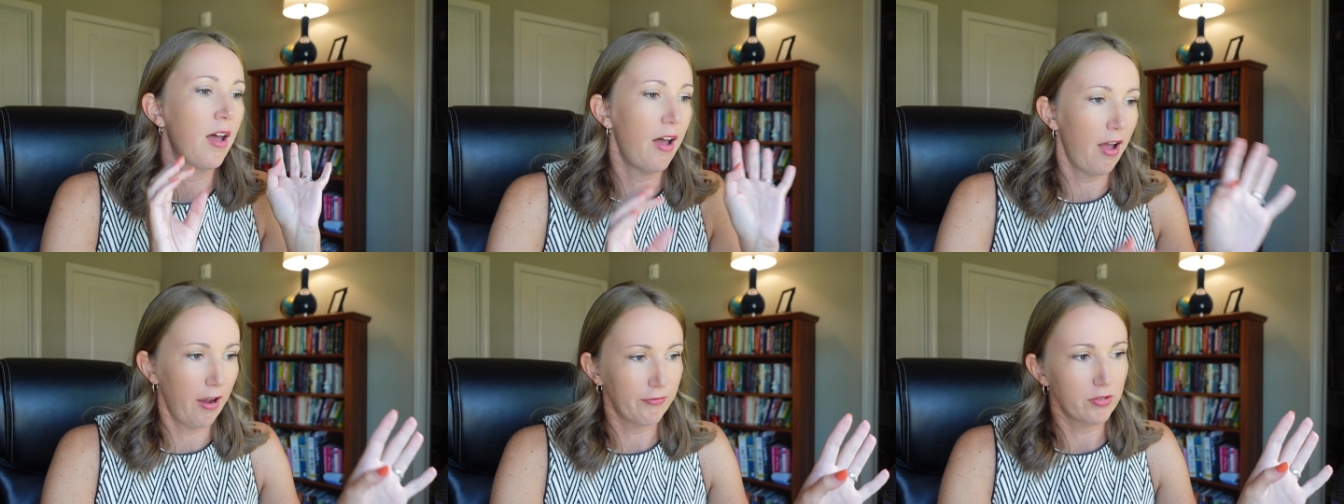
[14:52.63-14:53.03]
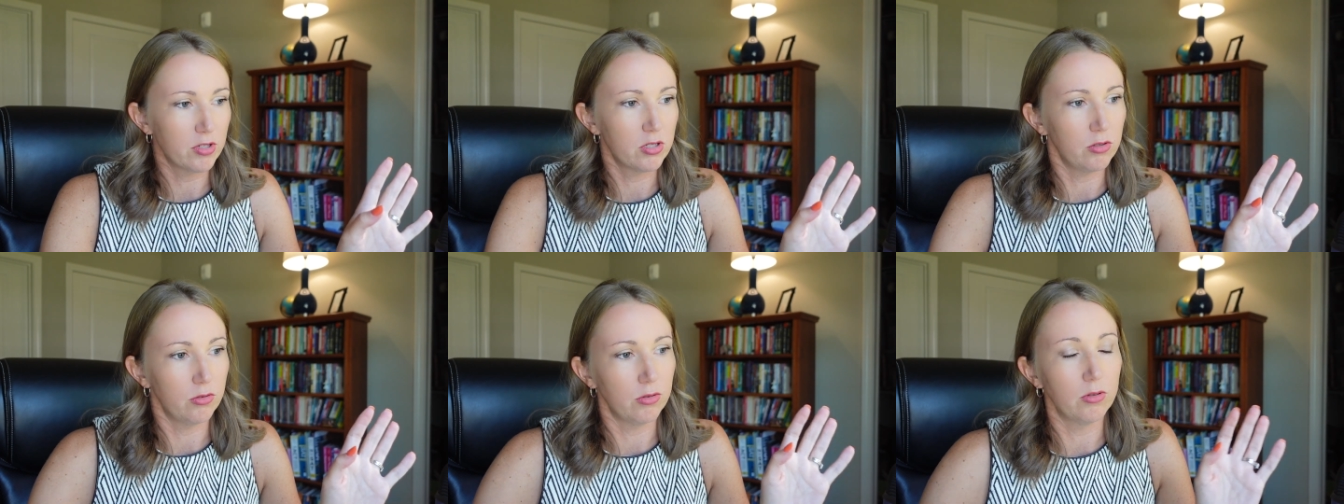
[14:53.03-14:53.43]
after
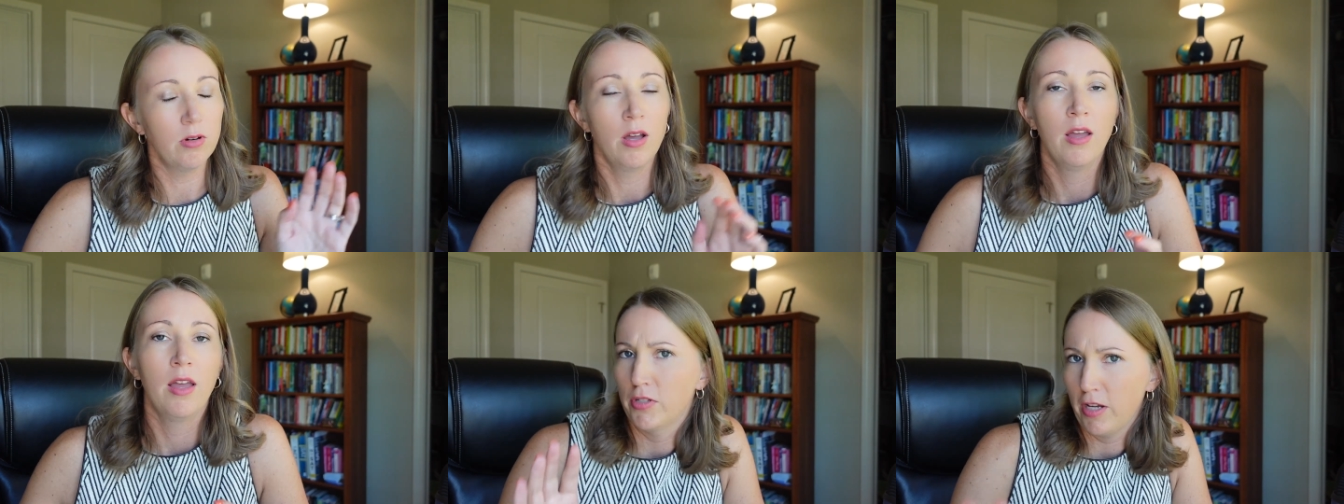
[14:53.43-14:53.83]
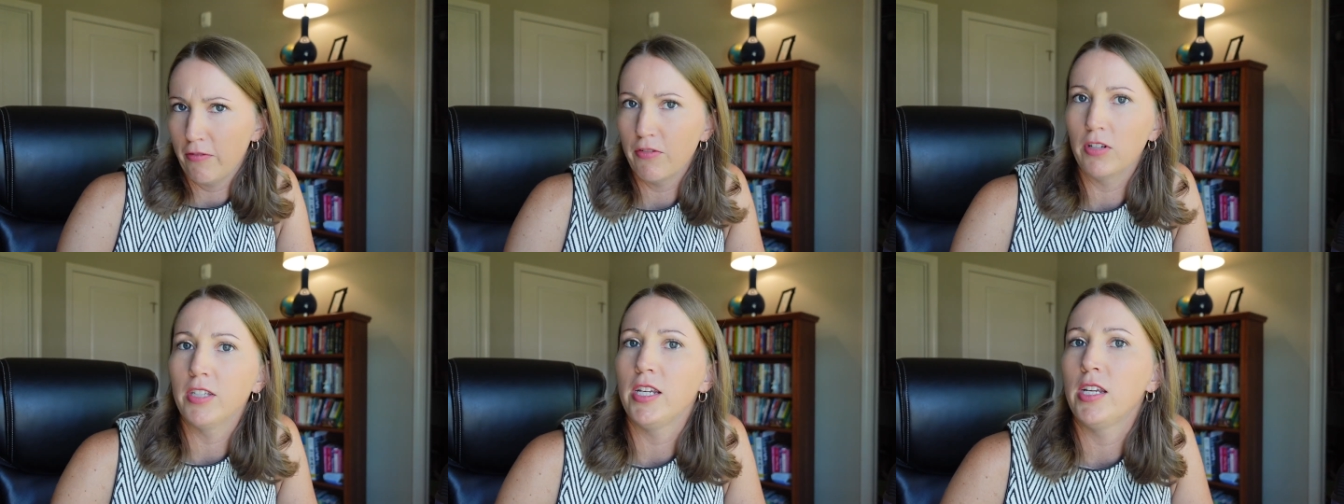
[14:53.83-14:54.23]
school,
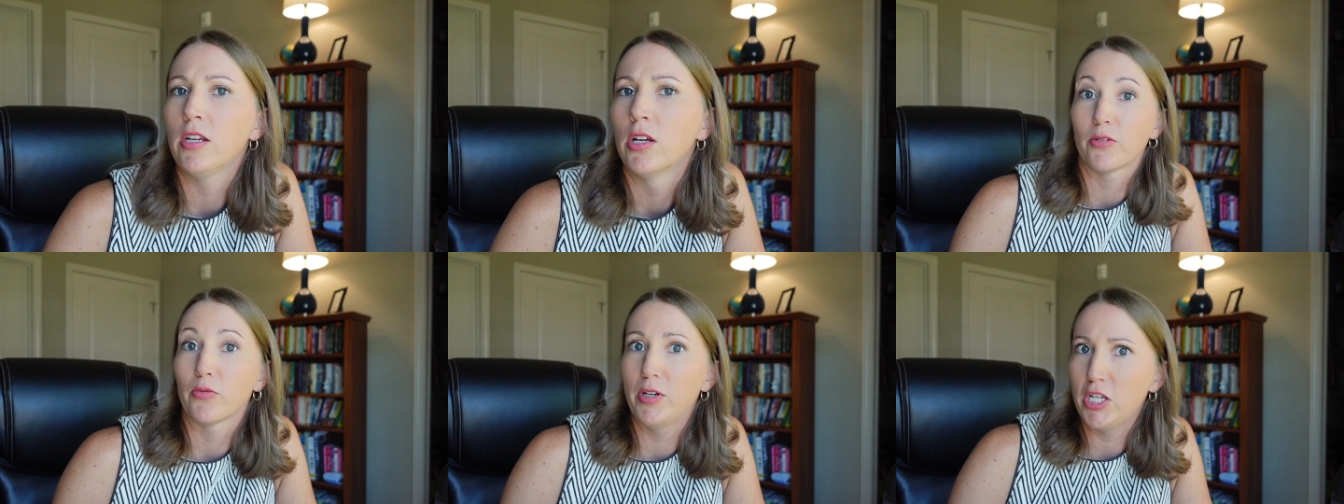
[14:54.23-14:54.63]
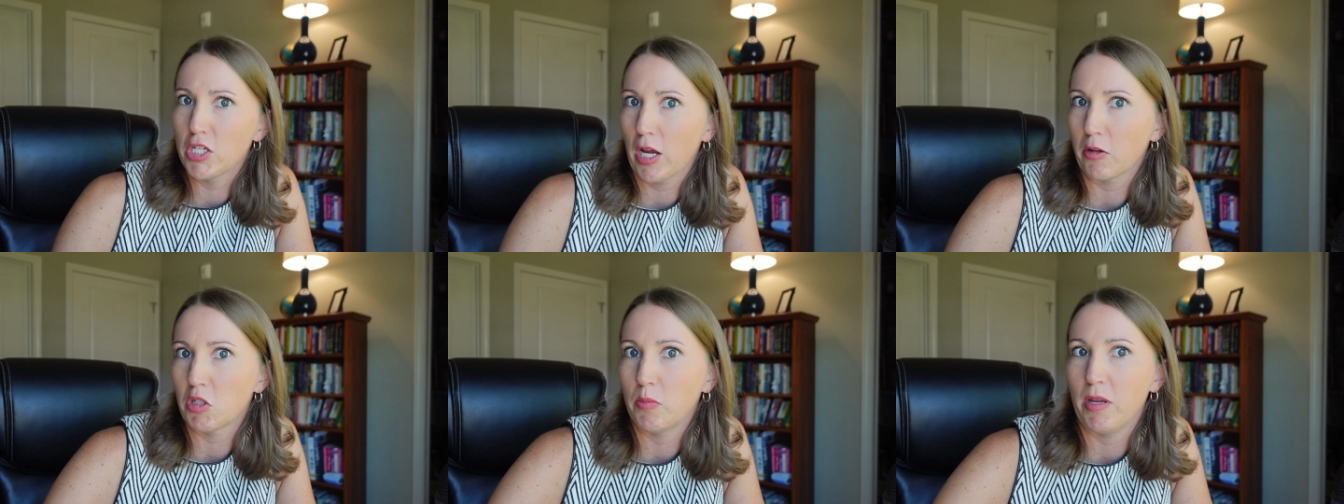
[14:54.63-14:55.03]
definitely reach
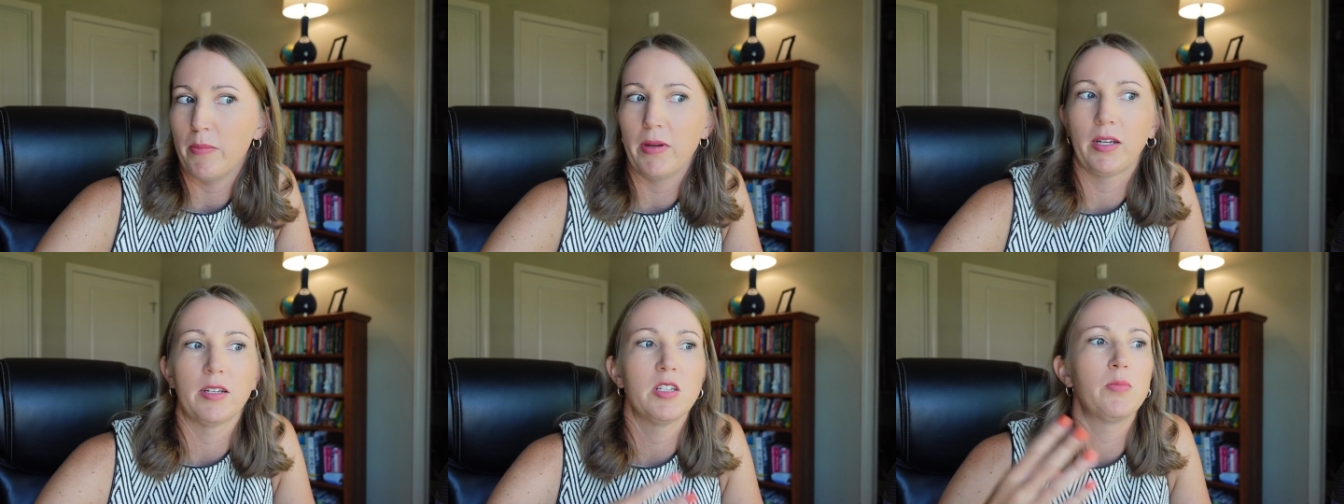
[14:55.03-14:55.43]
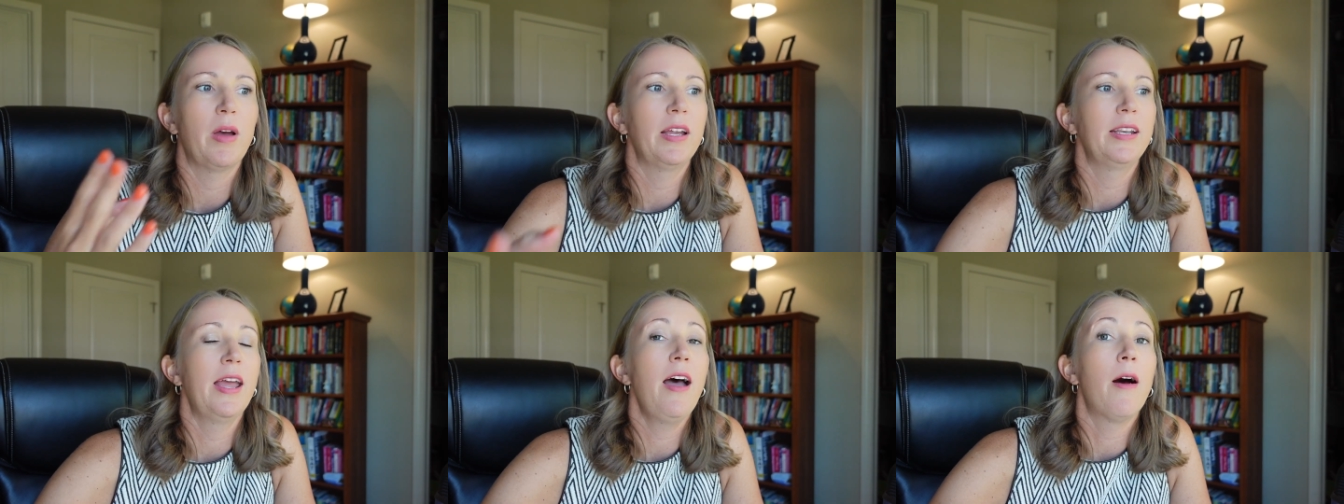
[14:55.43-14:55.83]
out to me because
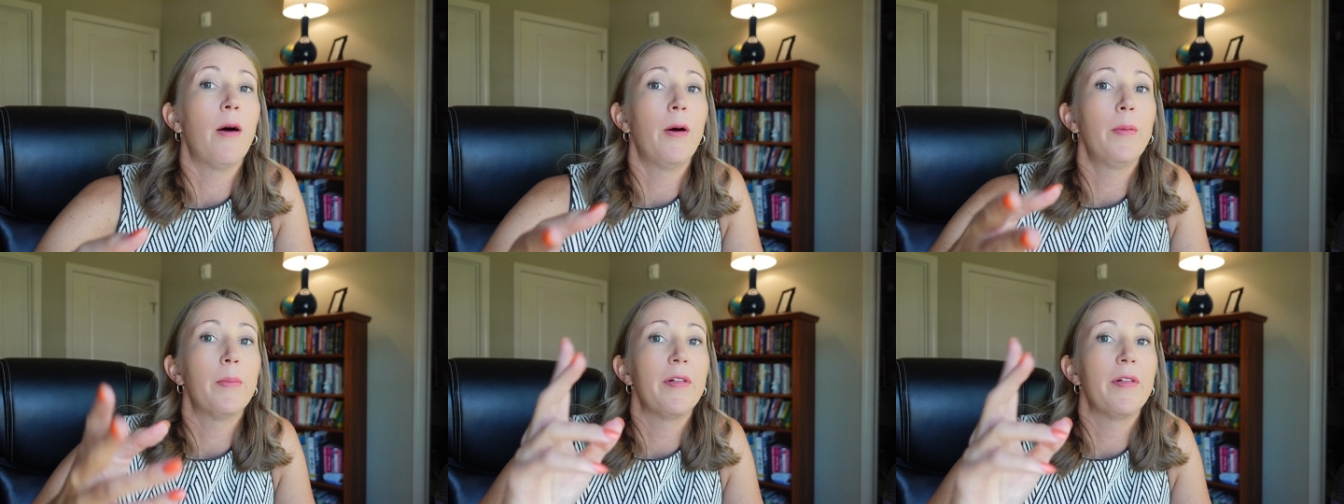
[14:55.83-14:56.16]
by now,